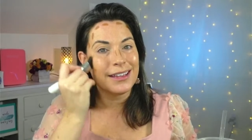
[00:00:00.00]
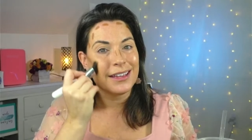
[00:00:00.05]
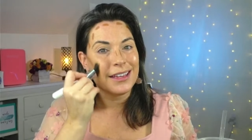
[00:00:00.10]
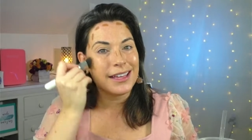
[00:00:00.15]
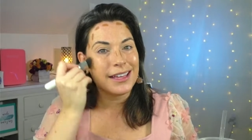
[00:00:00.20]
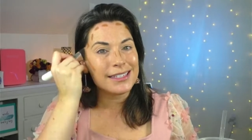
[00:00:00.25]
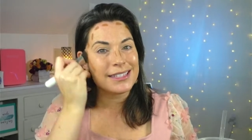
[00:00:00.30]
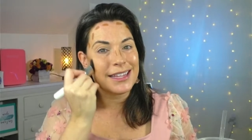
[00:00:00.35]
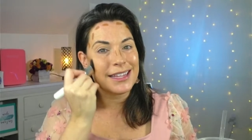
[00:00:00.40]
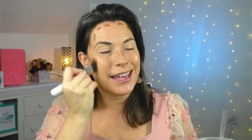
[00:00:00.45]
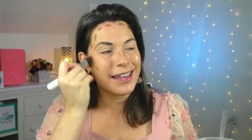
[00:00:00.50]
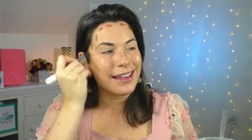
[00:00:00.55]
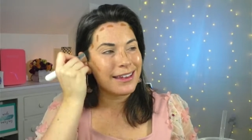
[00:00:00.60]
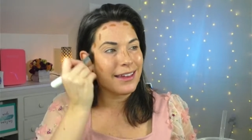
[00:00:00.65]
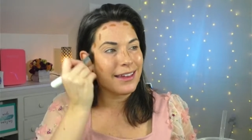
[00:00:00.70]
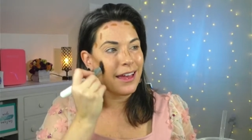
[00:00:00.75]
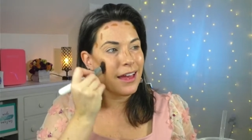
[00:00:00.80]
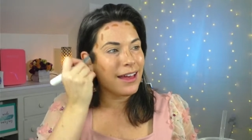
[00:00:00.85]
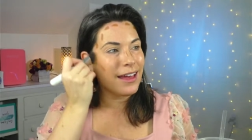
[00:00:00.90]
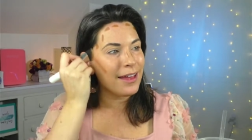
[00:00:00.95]
It's like
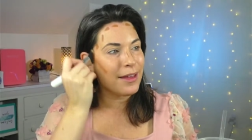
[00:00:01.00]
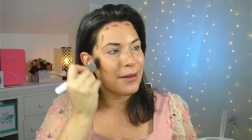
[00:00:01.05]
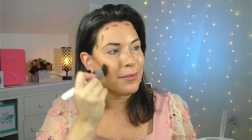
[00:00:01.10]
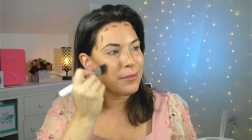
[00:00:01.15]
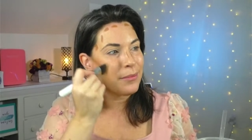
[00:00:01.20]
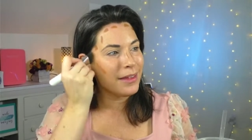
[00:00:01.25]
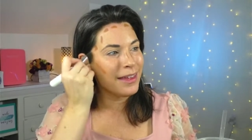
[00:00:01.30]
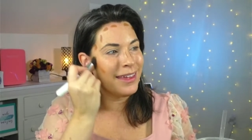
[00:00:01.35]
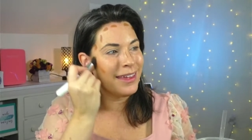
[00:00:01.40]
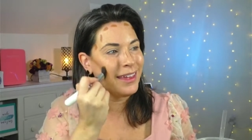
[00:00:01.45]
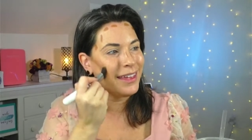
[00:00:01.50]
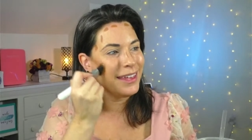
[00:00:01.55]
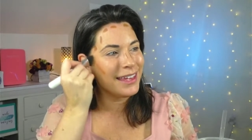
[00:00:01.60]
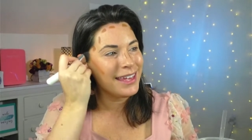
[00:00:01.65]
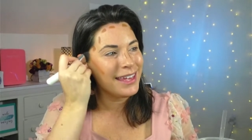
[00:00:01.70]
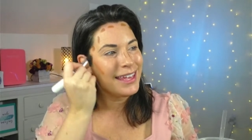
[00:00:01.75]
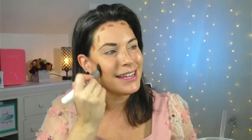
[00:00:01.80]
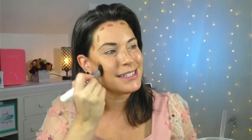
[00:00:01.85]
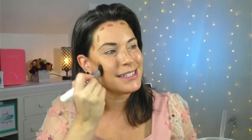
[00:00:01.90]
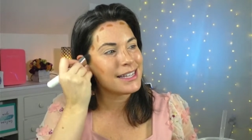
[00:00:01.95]

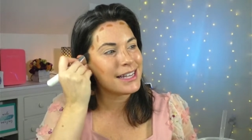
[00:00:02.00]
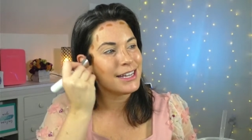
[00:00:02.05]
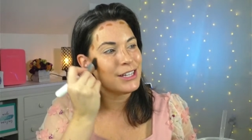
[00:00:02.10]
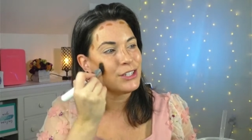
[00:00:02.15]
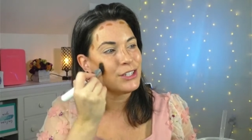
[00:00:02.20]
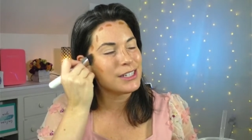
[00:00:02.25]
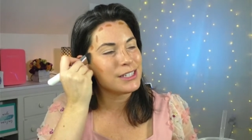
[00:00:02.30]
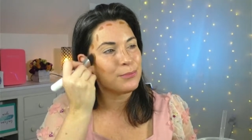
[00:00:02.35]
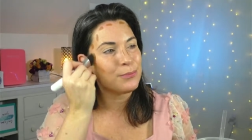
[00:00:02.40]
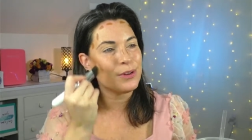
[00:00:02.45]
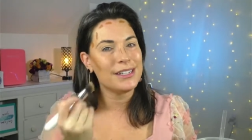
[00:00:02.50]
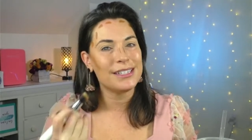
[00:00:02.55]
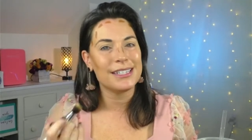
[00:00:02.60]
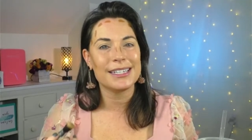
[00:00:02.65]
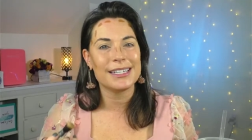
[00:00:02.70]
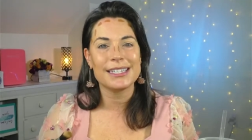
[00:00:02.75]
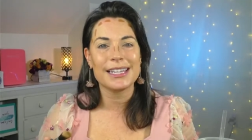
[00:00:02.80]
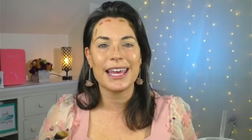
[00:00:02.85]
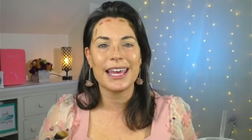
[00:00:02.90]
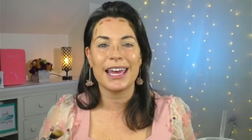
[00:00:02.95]
it's like she's
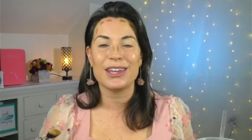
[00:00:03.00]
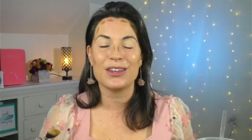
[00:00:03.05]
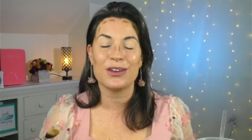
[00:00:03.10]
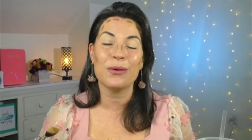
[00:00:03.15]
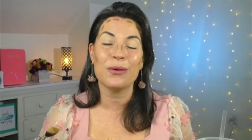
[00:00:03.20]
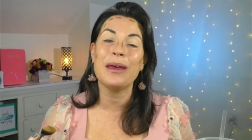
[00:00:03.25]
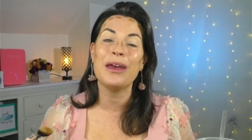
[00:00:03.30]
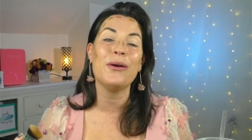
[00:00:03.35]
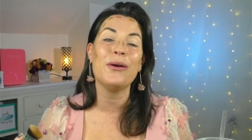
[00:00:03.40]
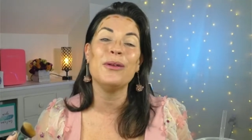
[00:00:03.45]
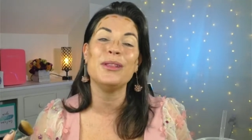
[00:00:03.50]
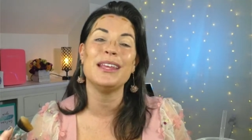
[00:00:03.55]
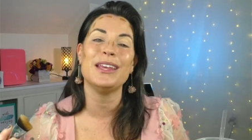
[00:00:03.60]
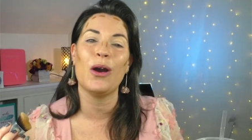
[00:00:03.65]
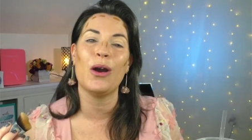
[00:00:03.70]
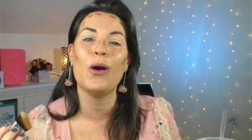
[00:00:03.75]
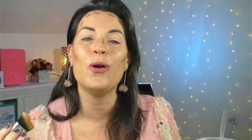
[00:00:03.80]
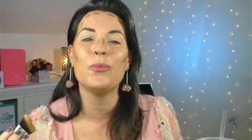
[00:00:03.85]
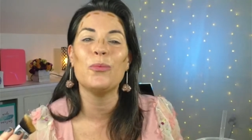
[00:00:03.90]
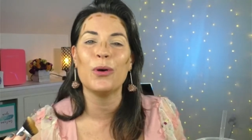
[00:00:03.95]
Princess Leia. You're my only
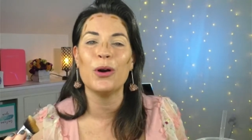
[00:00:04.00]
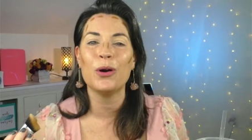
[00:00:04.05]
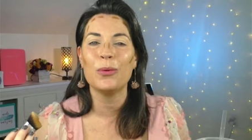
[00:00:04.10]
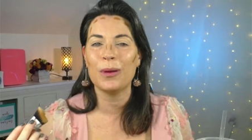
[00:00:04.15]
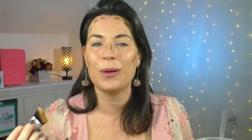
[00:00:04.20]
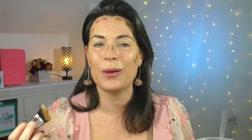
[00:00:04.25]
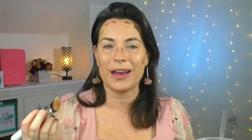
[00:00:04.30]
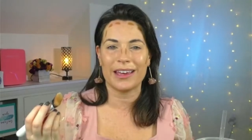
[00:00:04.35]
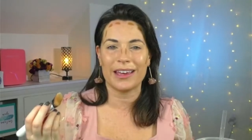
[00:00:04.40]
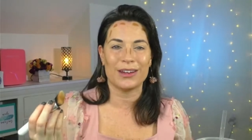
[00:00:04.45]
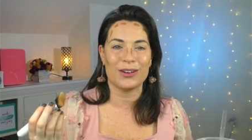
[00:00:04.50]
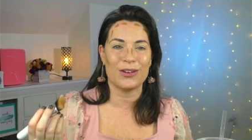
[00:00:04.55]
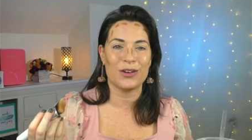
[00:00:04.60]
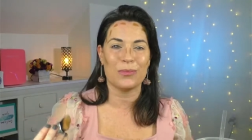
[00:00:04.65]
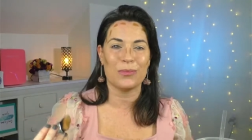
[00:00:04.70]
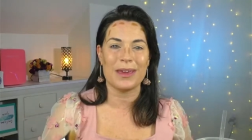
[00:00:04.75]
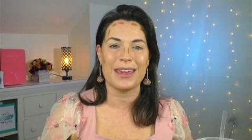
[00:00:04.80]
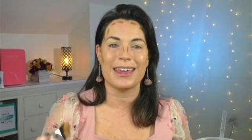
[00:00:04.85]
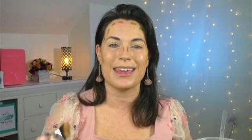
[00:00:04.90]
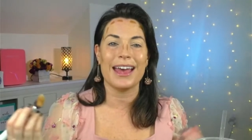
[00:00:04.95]
hope, Obi-Wan
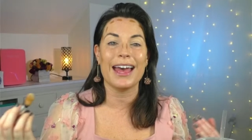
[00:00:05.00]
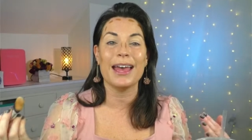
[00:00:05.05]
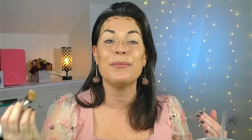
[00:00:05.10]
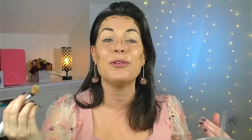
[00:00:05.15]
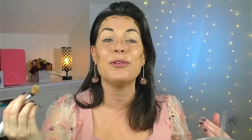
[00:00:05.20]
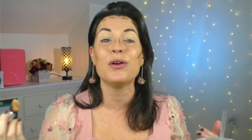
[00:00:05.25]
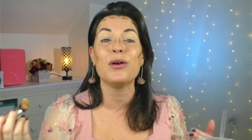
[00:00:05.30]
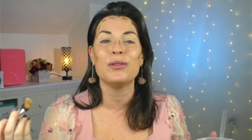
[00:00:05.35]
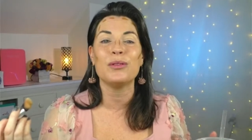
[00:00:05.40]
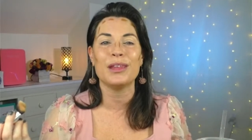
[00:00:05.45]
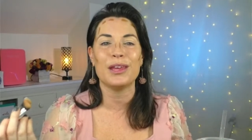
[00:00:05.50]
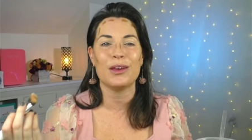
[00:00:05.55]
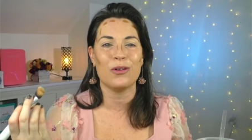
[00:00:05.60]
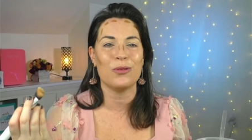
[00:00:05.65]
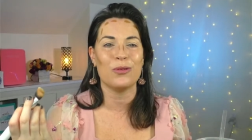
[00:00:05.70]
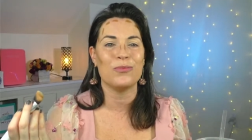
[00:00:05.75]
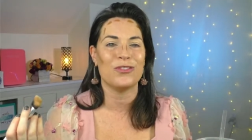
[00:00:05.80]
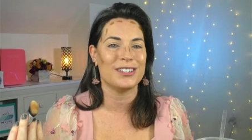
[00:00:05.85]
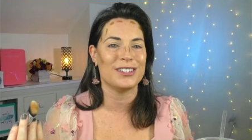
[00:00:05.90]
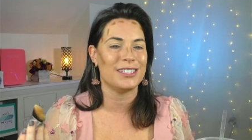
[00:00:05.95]
Kenobi. I'm her only
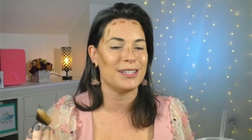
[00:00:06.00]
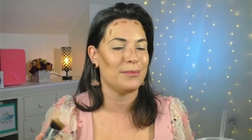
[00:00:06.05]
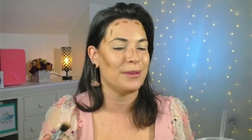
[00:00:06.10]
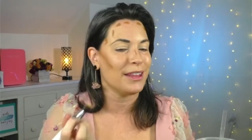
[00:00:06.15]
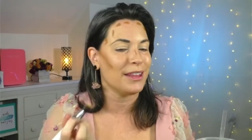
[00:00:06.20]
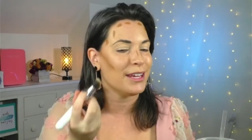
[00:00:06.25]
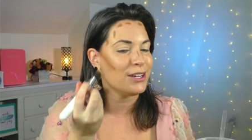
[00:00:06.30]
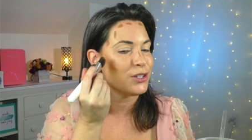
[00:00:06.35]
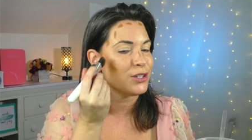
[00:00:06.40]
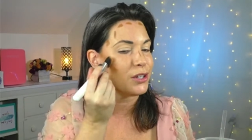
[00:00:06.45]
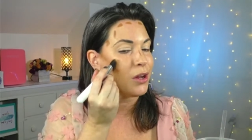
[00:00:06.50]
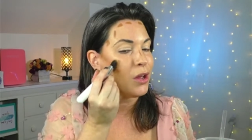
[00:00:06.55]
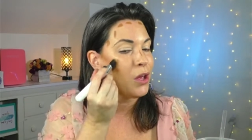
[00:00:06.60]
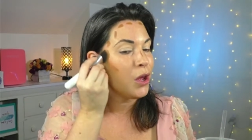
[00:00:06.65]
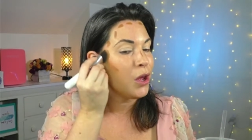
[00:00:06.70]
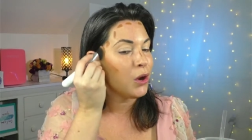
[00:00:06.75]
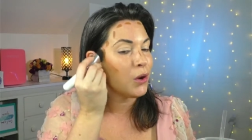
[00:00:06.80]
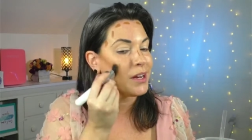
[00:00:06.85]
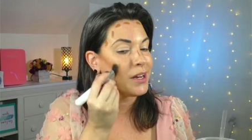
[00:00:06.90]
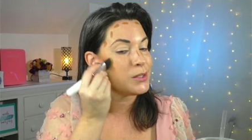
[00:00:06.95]
hope for stimulation.
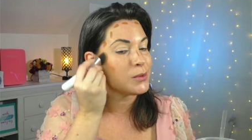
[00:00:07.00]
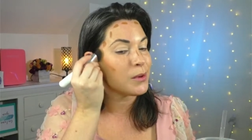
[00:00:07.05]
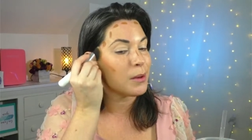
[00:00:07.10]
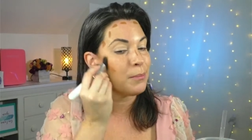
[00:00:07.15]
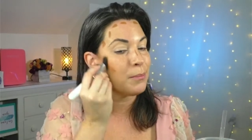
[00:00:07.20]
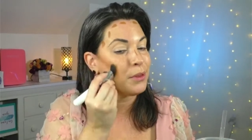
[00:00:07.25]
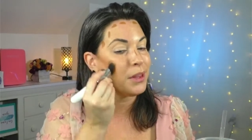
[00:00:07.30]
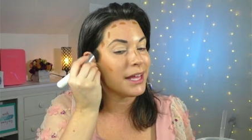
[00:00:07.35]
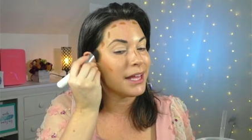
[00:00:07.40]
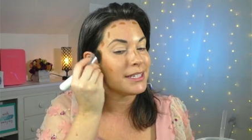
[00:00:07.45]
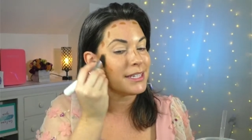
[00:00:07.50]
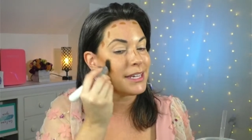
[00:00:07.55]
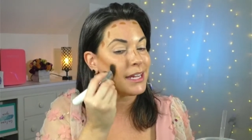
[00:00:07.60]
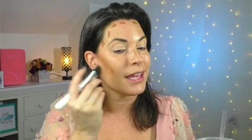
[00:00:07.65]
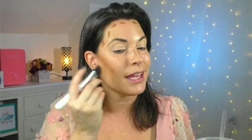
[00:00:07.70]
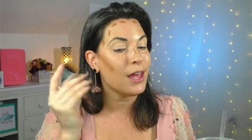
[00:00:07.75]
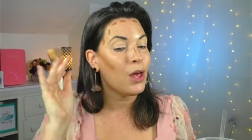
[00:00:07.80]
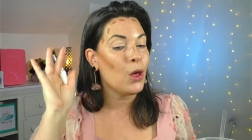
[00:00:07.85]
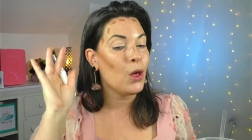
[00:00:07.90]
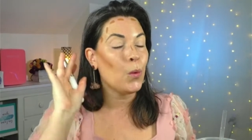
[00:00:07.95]
All right, so I'm
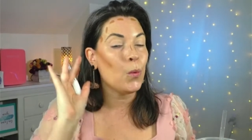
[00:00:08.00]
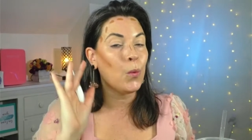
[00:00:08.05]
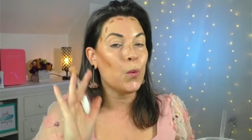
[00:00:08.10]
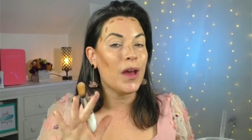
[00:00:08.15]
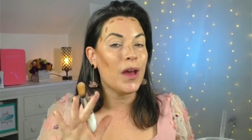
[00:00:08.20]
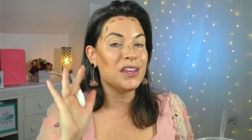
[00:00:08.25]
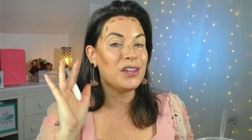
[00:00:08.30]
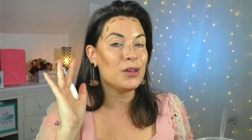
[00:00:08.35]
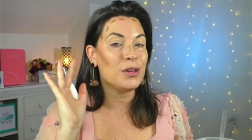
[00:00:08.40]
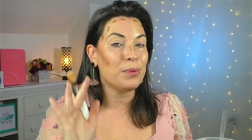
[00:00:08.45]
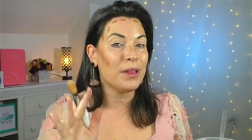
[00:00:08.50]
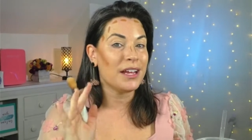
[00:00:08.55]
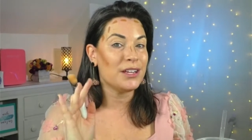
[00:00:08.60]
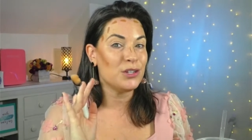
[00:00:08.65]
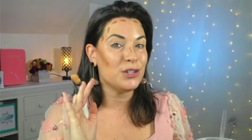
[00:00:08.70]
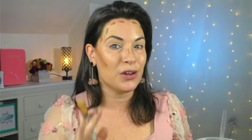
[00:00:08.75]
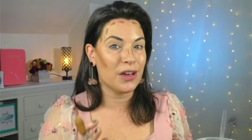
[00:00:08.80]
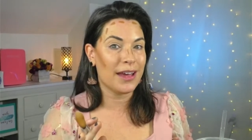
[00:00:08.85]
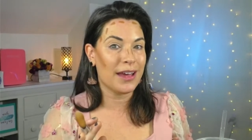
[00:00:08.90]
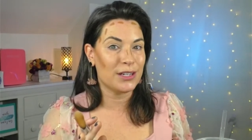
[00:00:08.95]
blending. When you blend
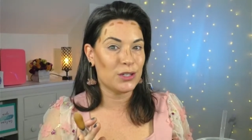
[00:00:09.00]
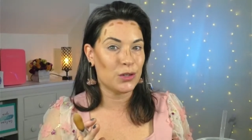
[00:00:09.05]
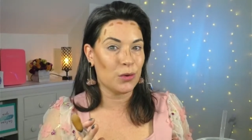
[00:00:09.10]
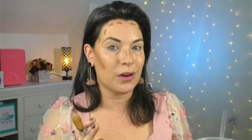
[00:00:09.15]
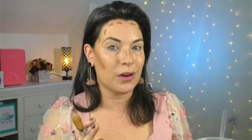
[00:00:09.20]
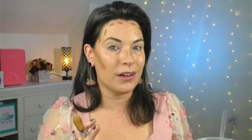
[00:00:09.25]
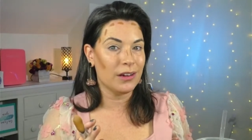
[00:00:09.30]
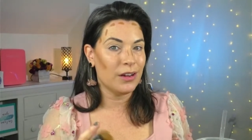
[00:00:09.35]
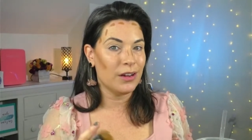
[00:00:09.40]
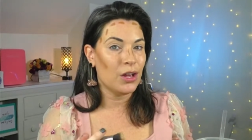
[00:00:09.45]
your contour,